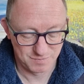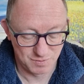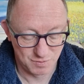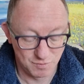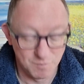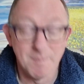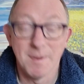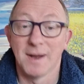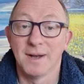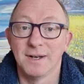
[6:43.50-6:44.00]

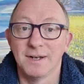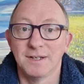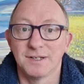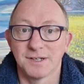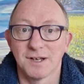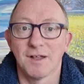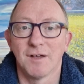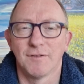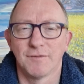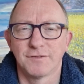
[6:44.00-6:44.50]
Remain in his
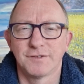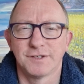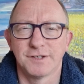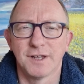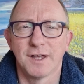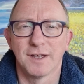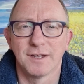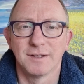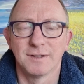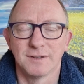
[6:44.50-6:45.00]
love
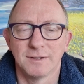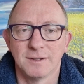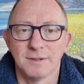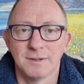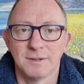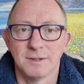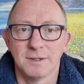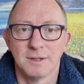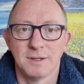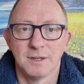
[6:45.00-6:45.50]
today.
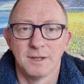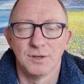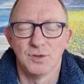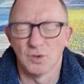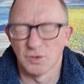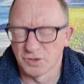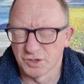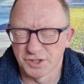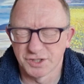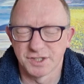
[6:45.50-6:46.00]

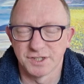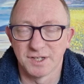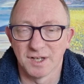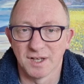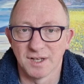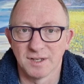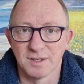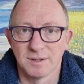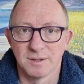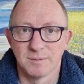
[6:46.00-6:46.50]
Not just
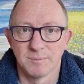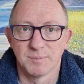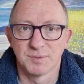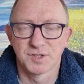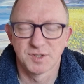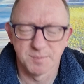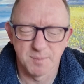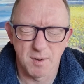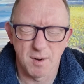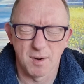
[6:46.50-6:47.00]
today, but
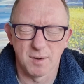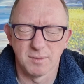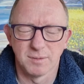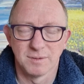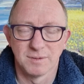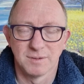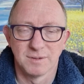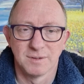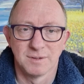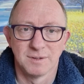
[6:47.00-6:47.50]
tomorrow,
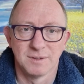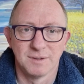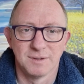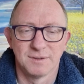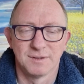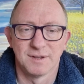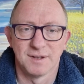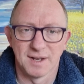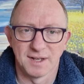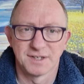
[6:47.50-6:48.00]

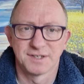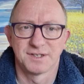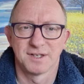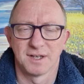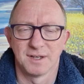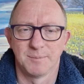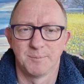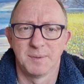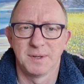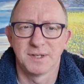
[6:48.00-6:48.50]
the next
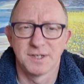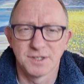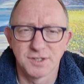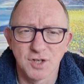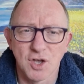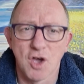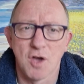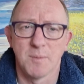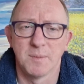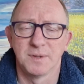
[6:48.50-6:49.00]
day. Be
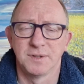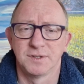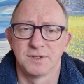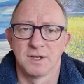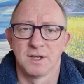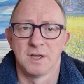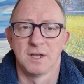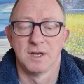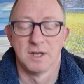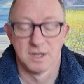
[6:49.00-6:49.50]
determined
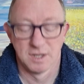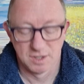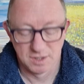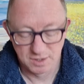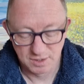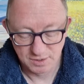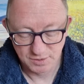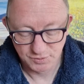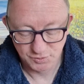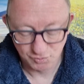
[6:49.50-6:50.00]

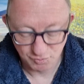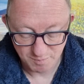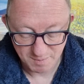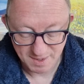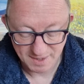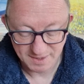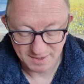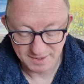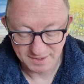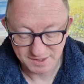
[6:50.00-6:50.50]
to
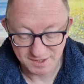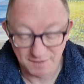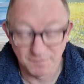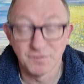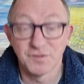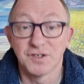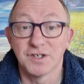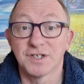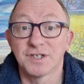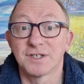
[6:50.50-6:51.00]
remain in his love
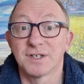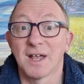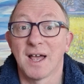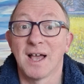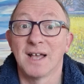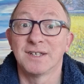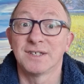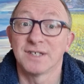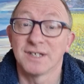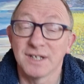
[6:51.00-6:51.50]
just
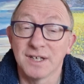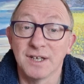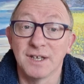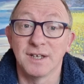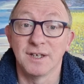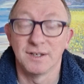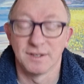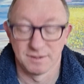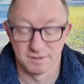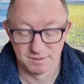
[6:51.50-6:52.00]
as
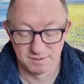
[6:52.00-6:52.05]
he